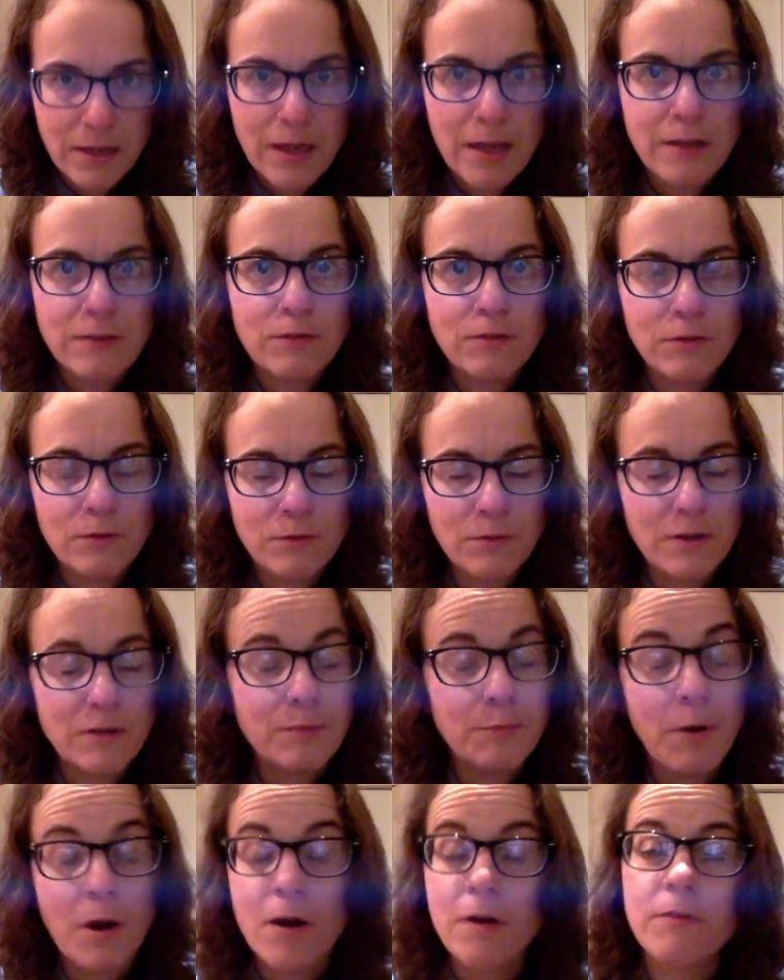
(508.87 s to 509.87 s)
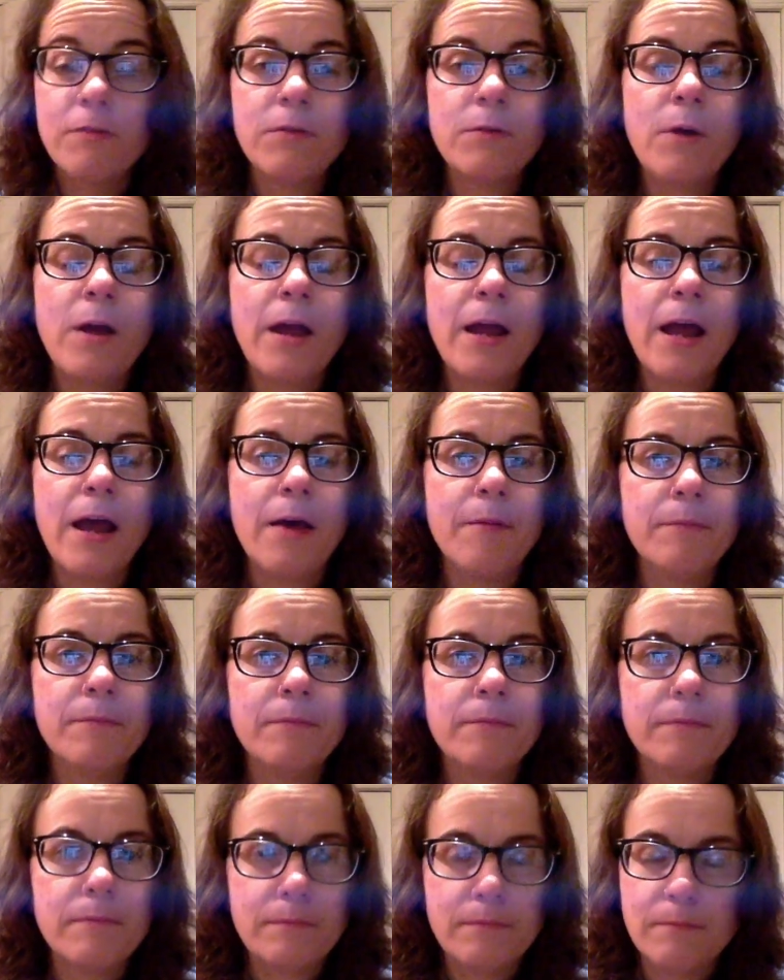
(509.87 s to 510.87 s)
It's part of who I am.
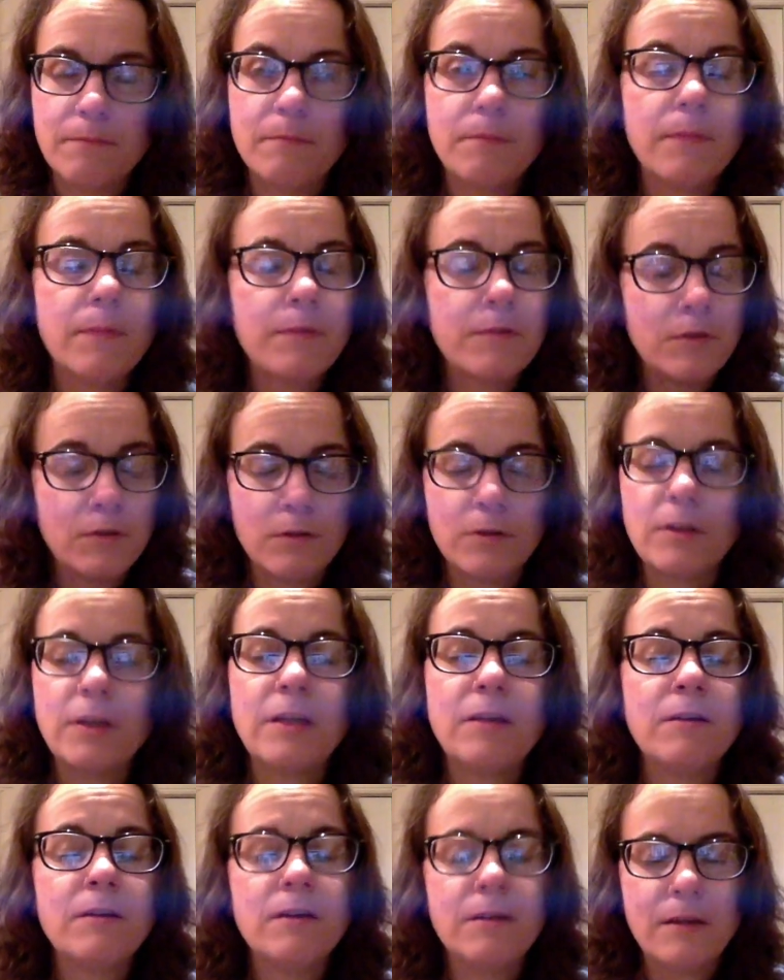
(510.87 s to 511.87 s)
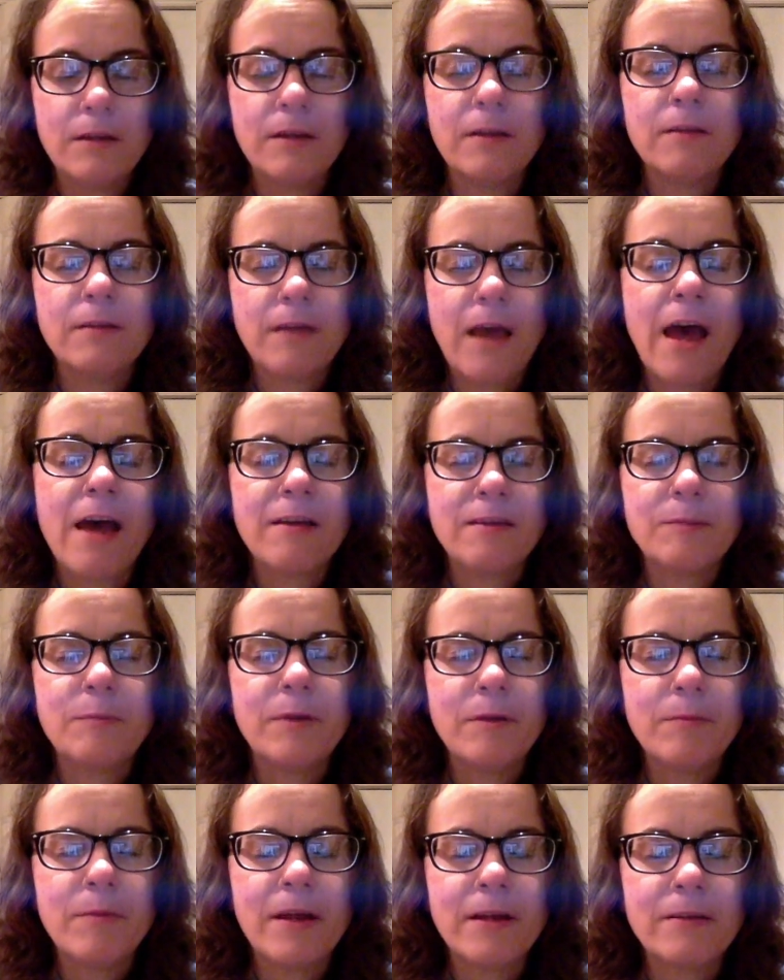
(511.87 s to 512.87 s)
Certainly it has
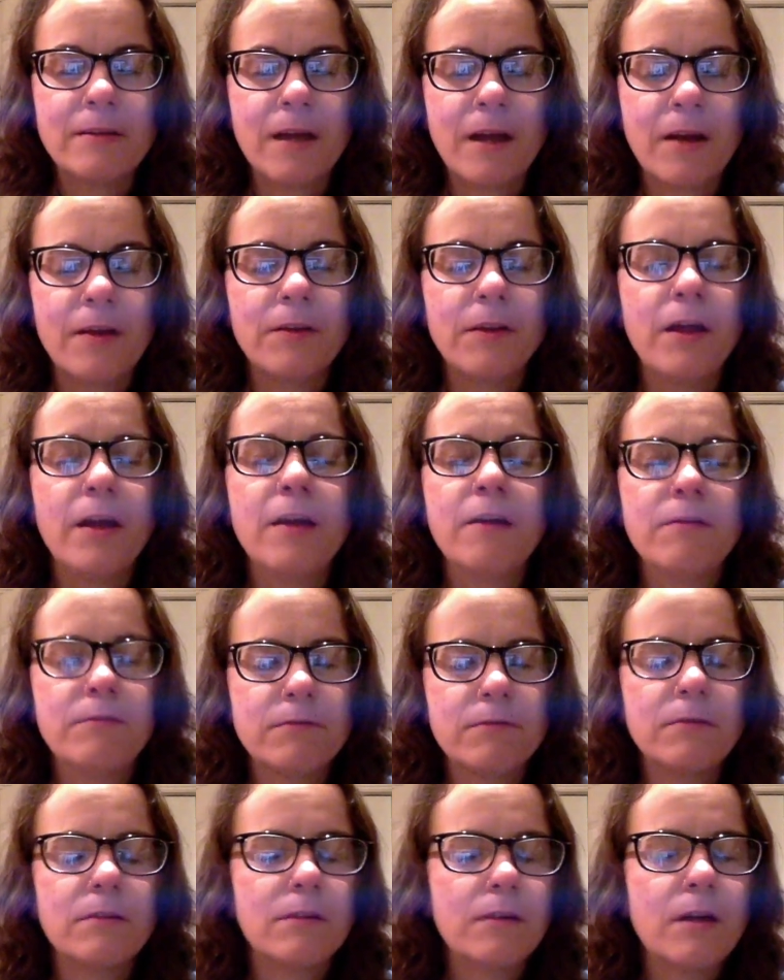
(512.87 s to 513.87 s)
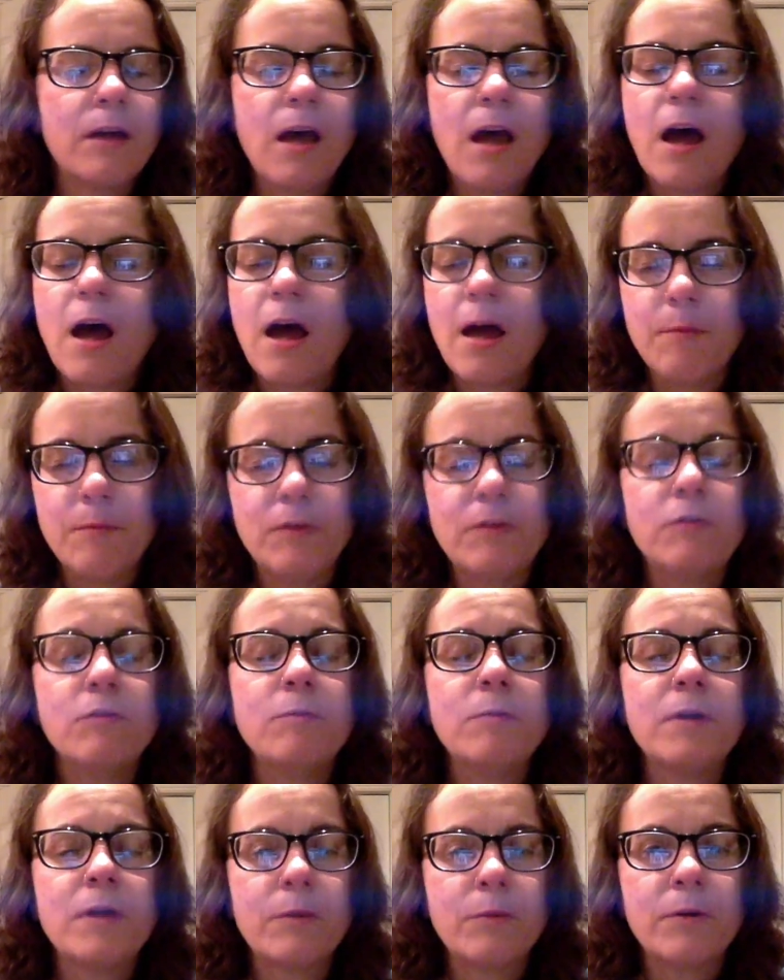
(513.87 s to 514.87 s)
been my entire life. I'm
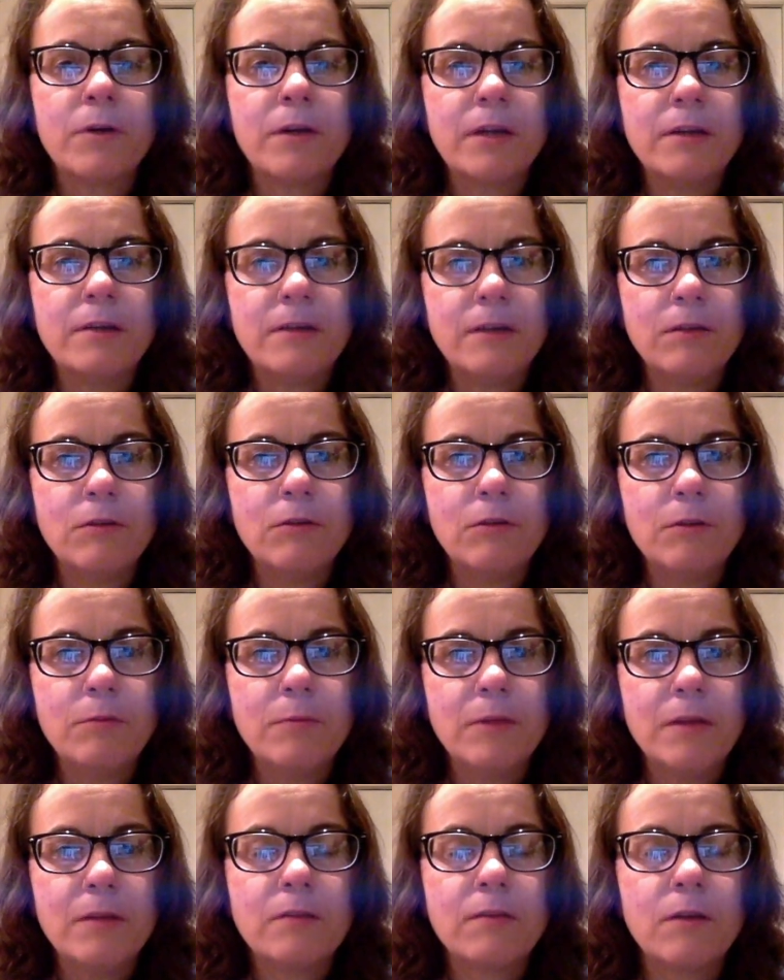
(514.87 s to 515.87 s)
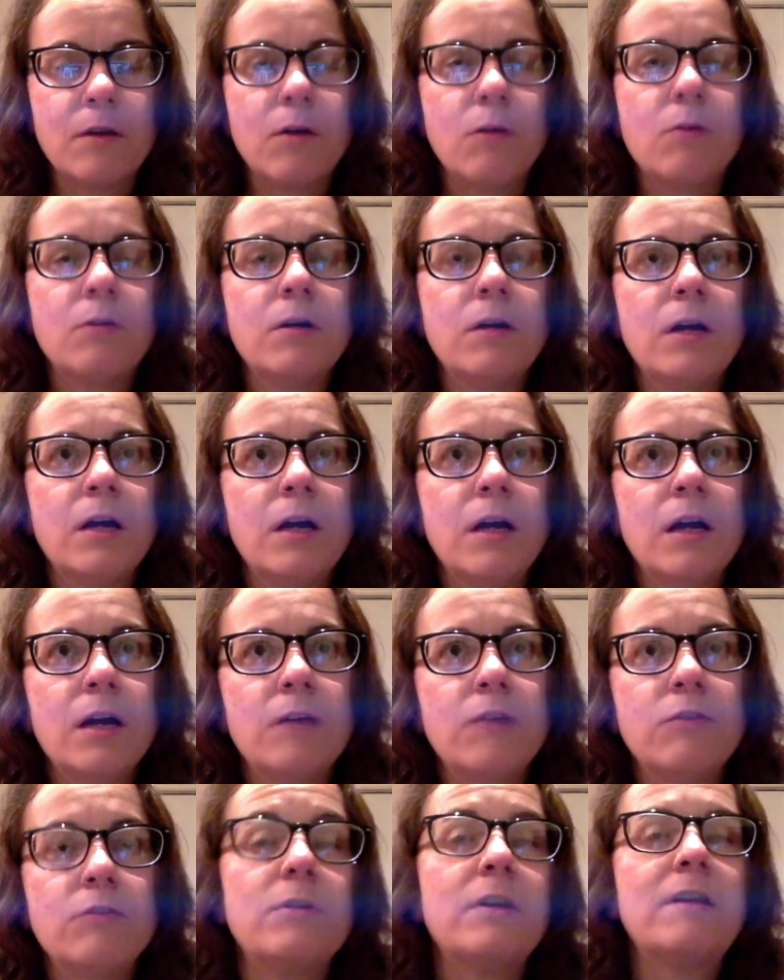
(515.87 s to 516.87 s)
assuming it will continue to be so.
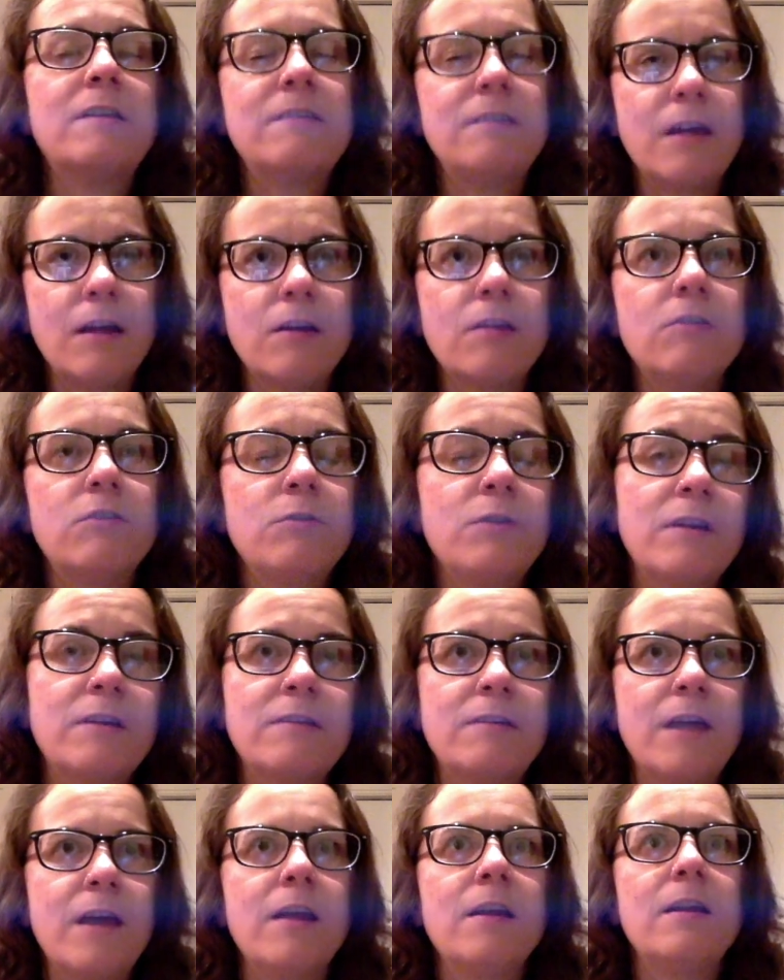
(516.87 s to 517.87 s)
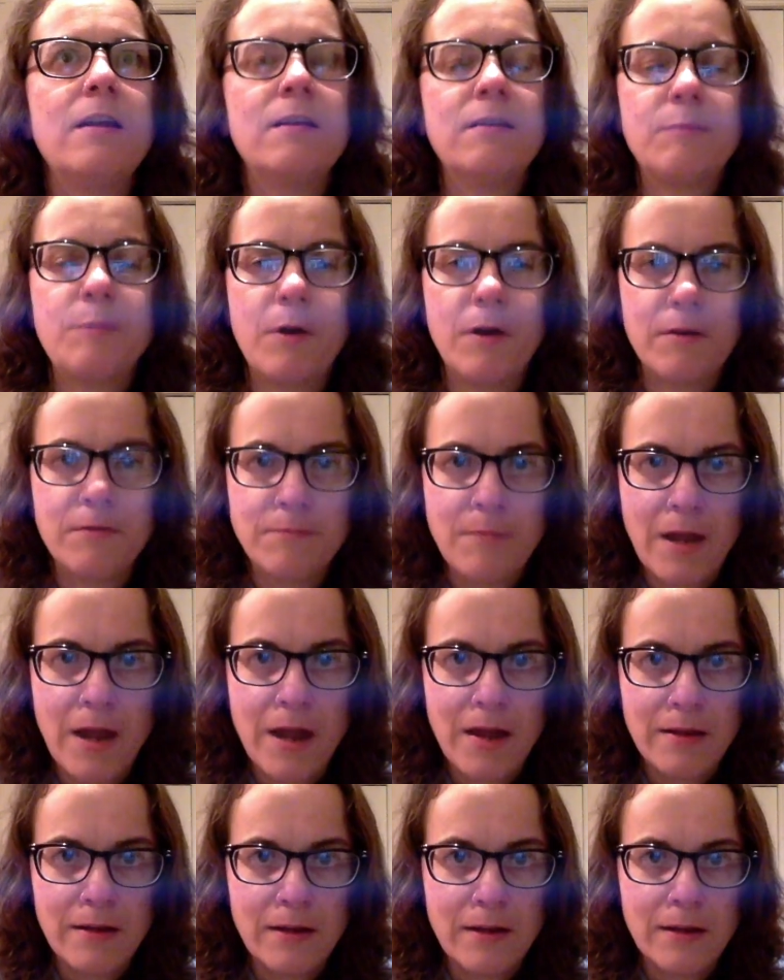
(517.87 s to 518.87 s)
To an extent, it is part of my
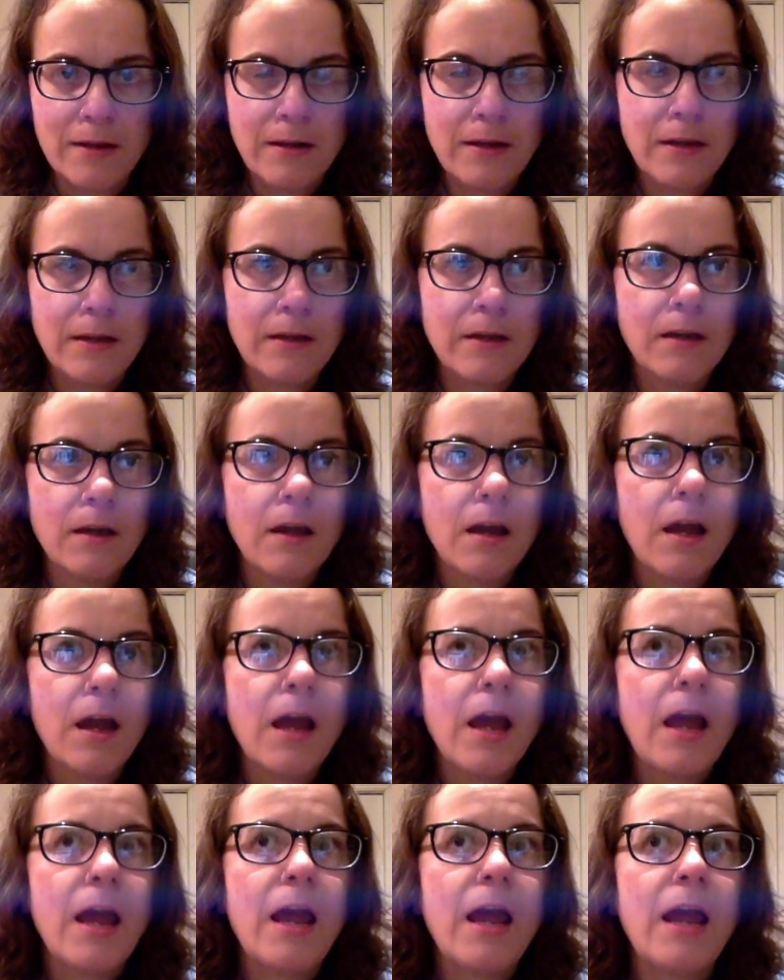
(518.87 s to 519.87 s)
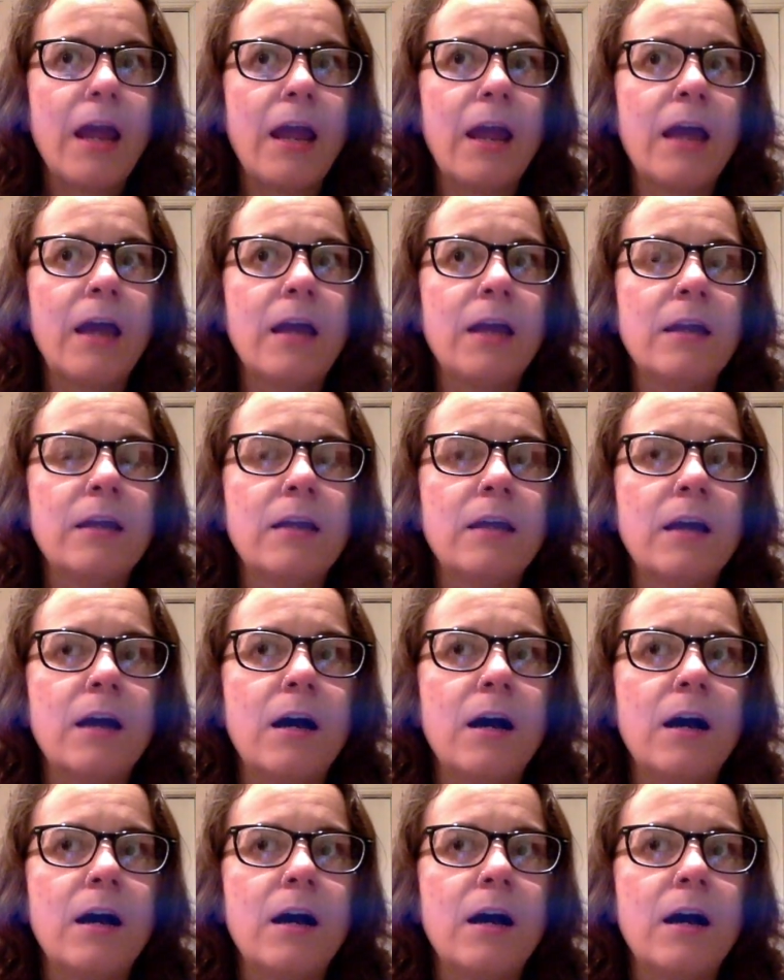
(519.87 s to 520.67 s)
identity. And